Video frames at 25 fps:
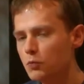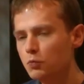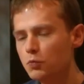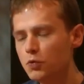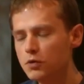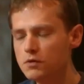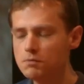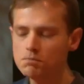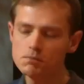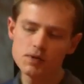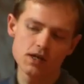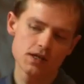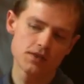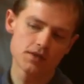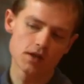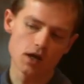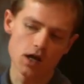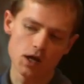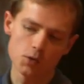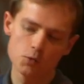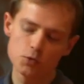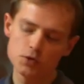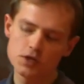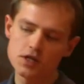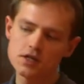wouldn't mean that
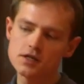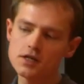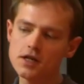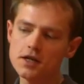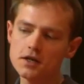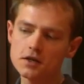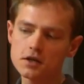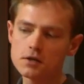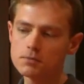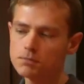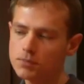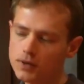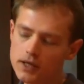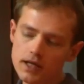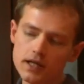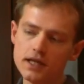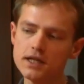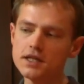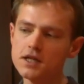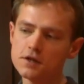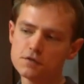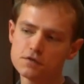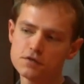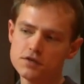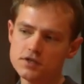I didn't need a completely
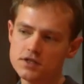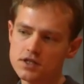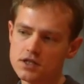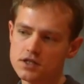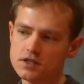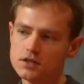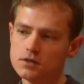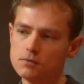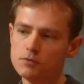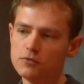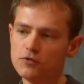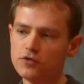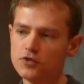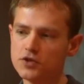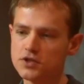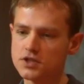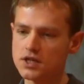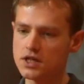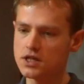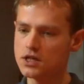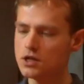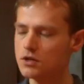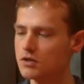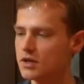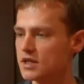different system for,
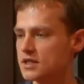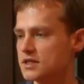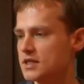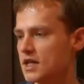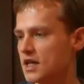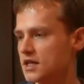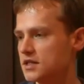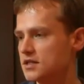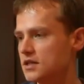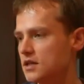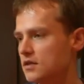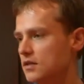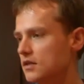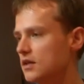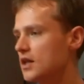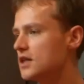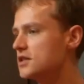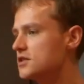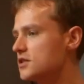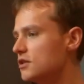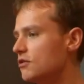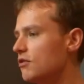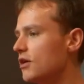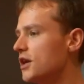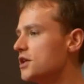say, unit testing than
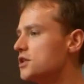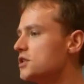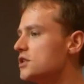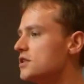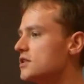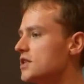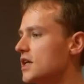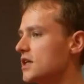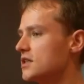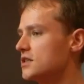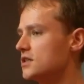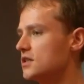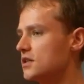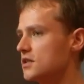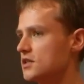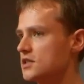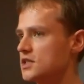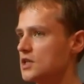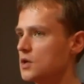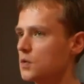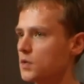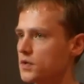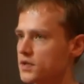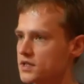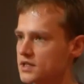integration testing and
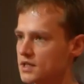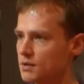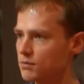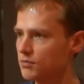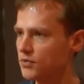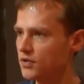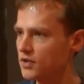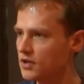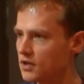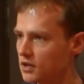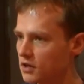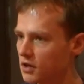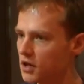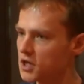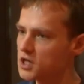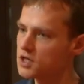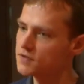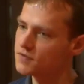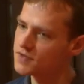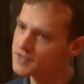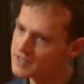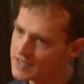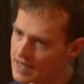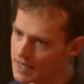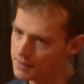so on. Something that kind
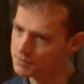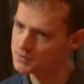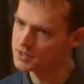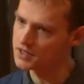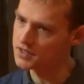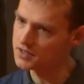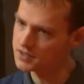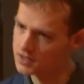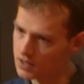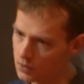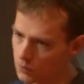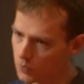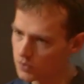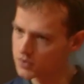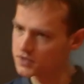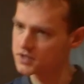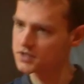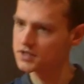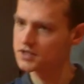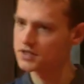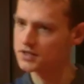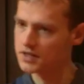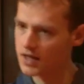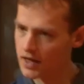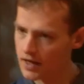of adapted as I wanted
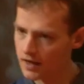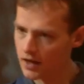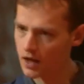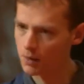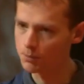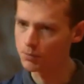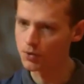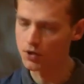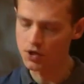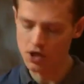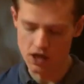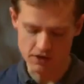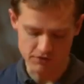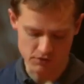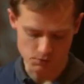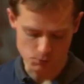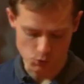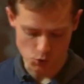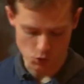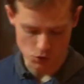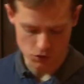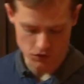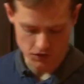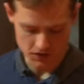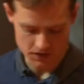to scale up and cover
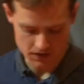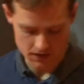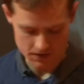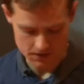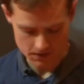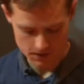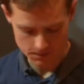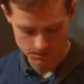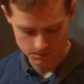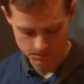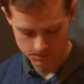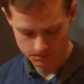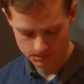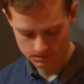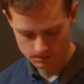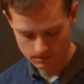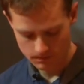more of the system.